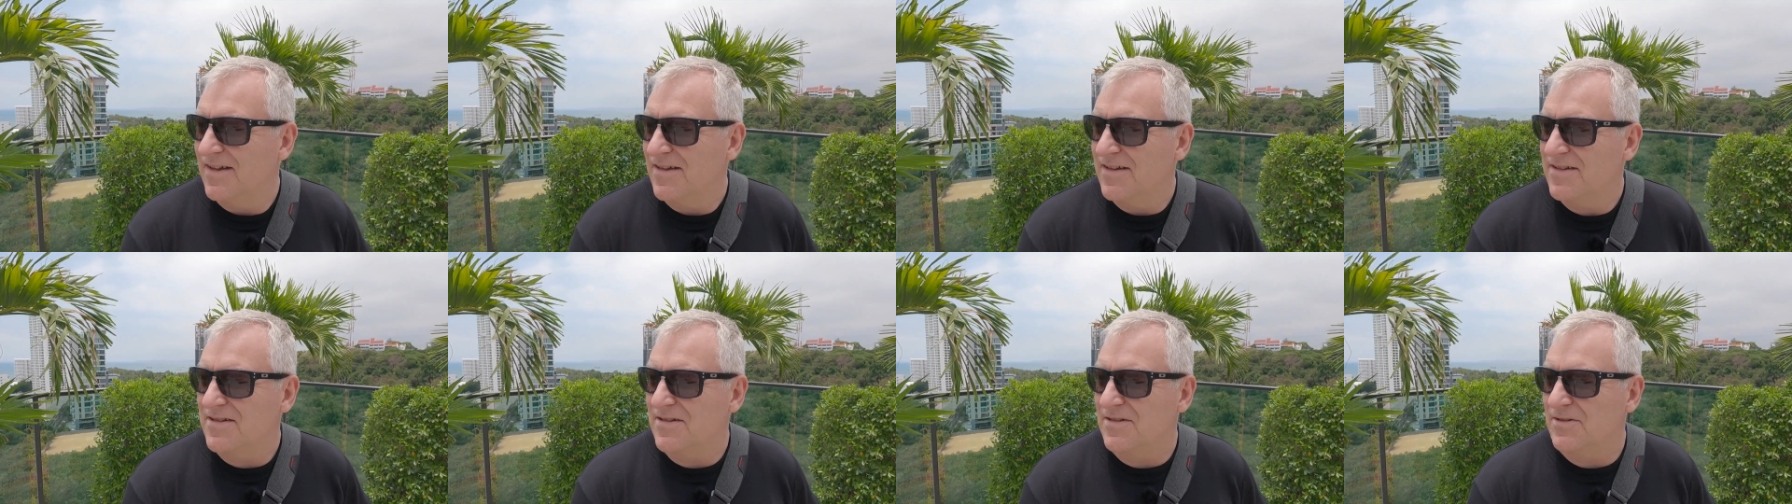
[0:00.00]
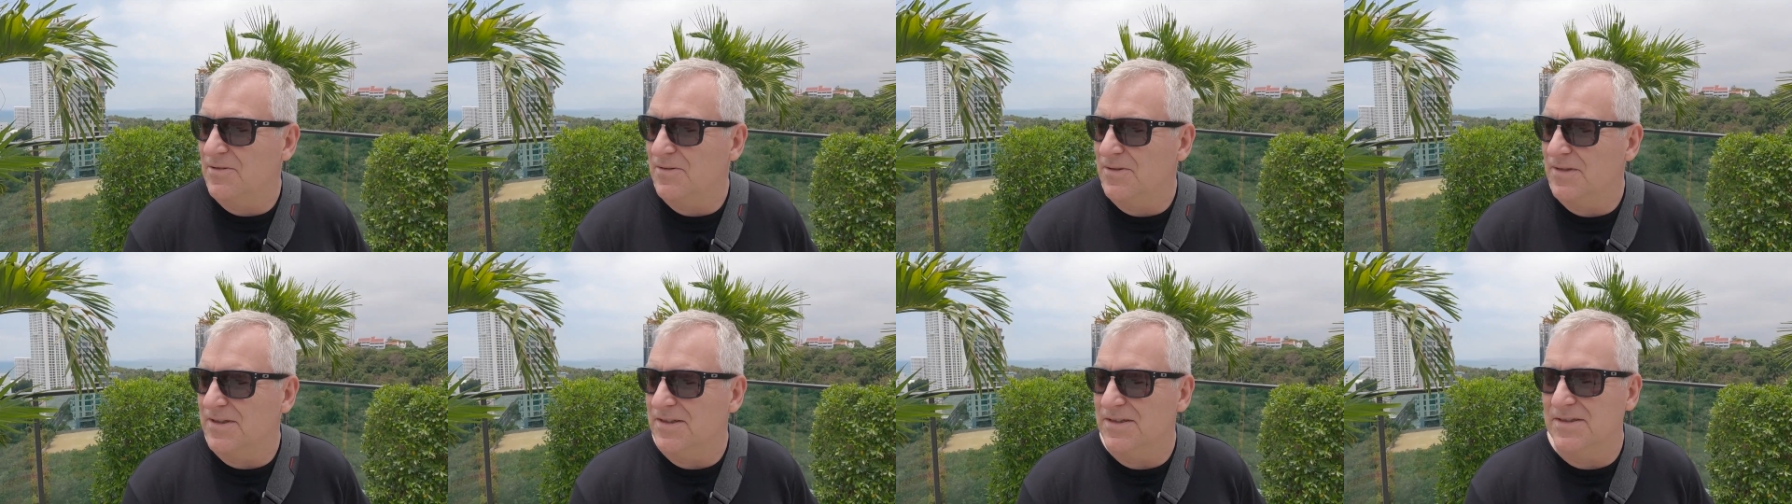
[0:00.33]

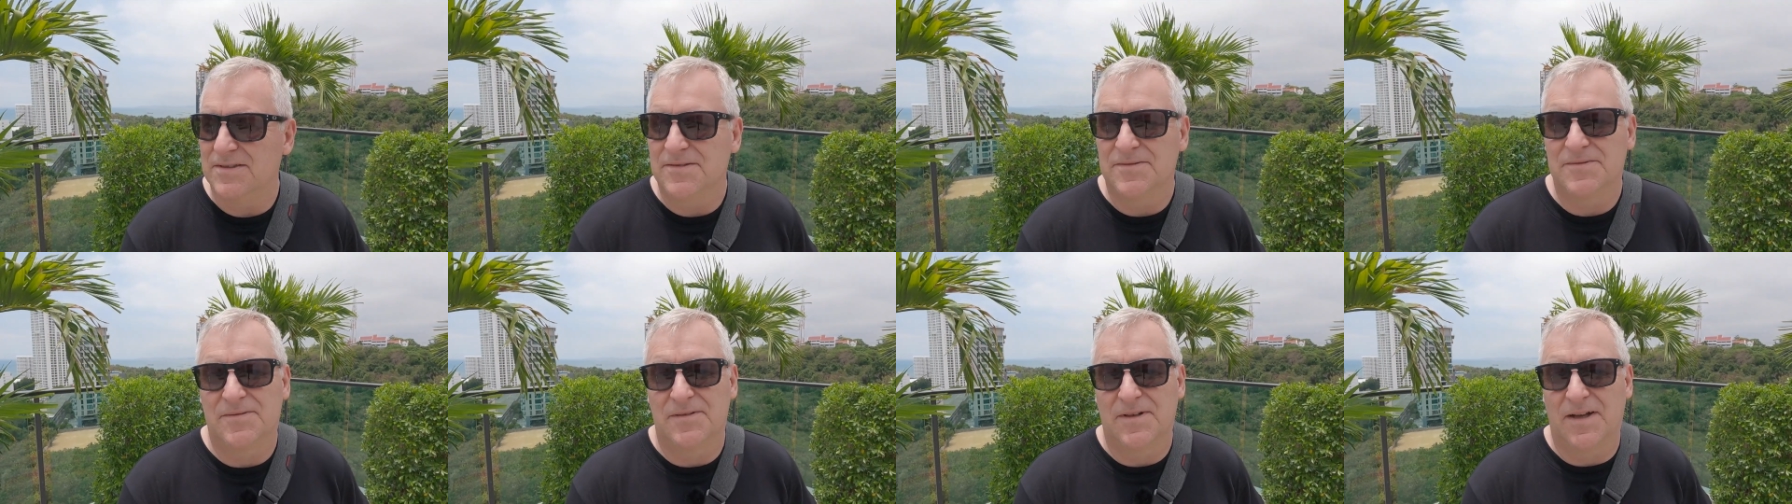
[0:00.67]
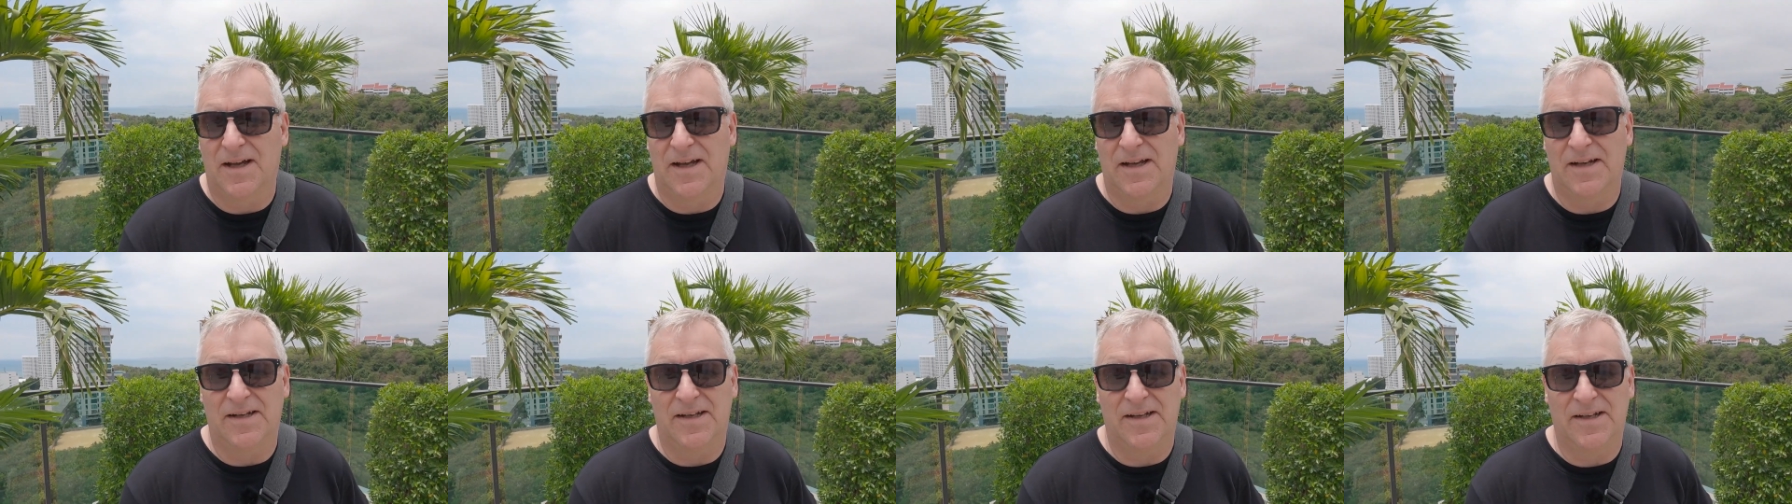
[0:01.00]
So
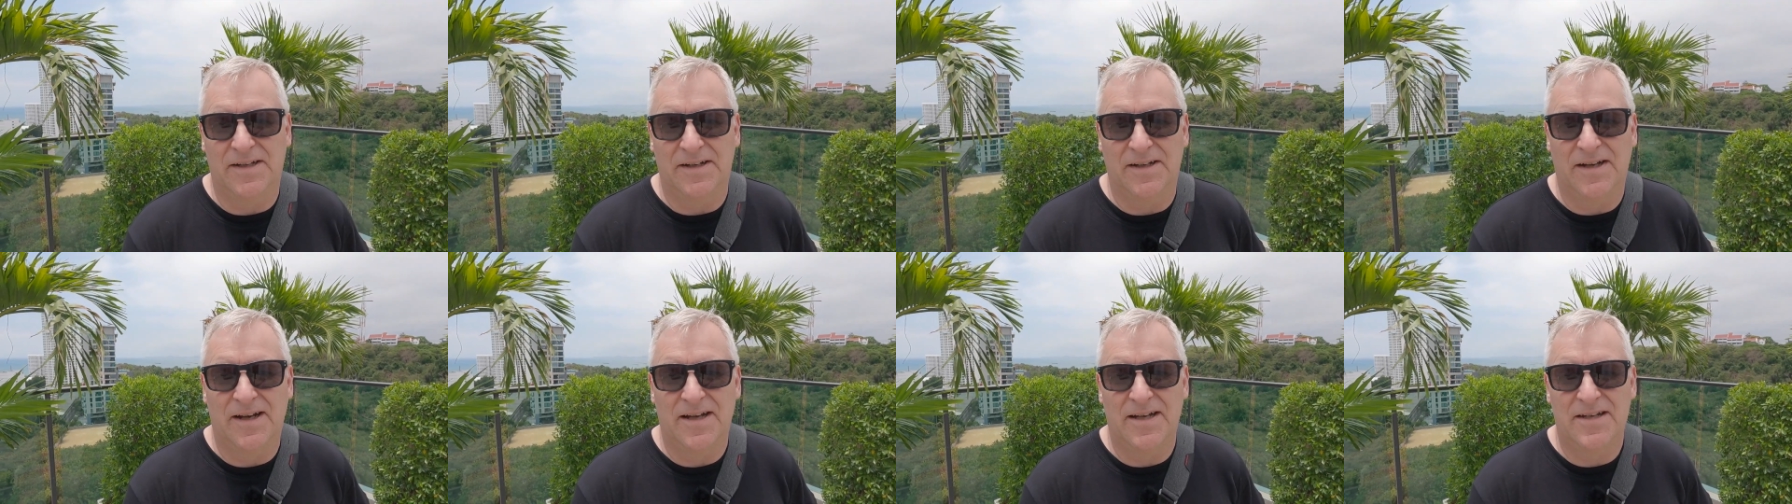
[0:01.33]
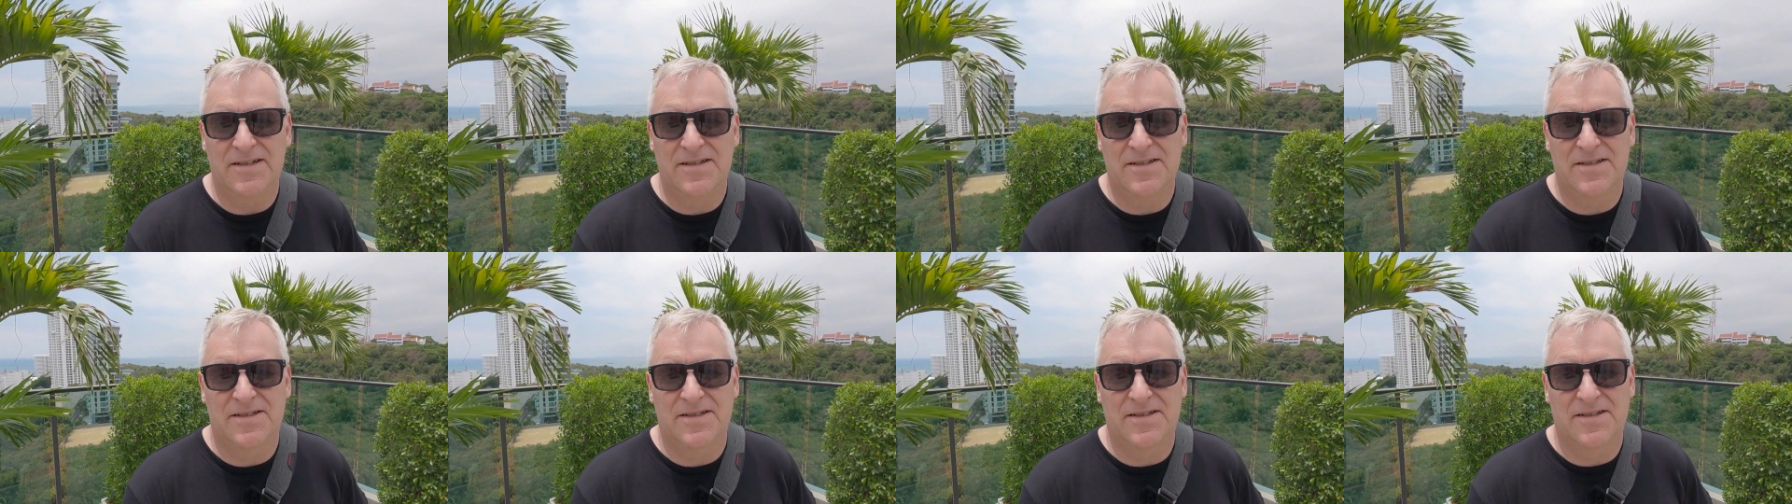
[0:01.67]
and a
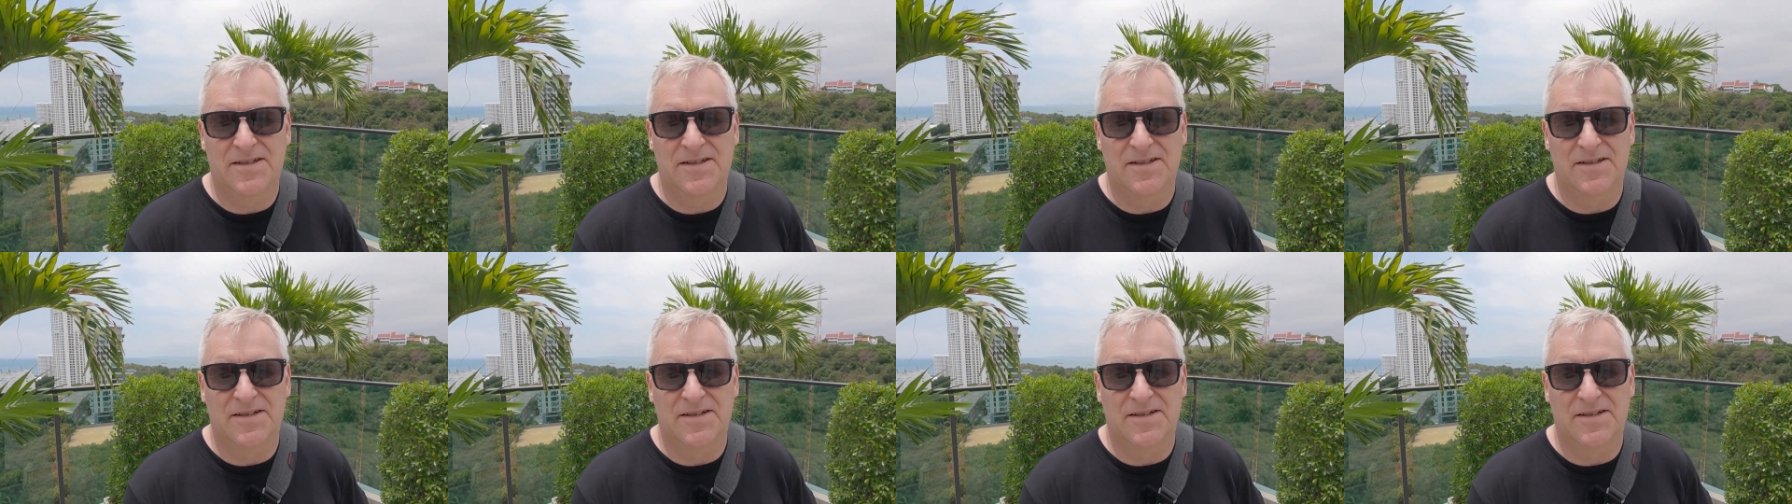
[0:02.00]
nice,